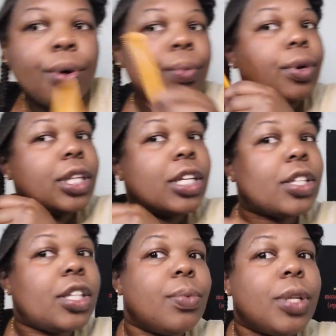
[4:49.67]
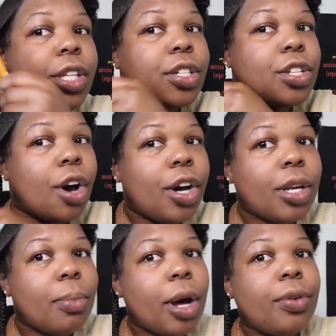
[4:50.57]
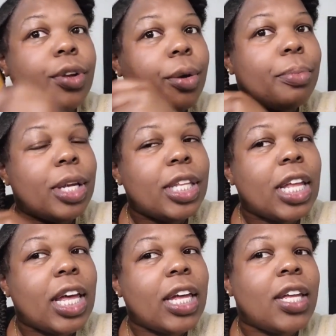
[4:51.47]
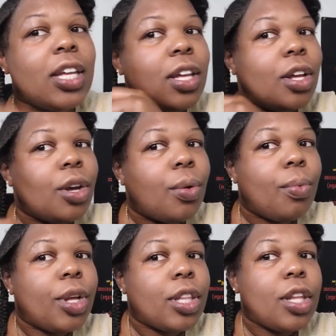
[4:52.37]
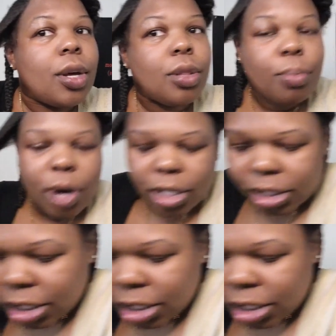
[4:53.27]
what they're talking about. Don't mean that the products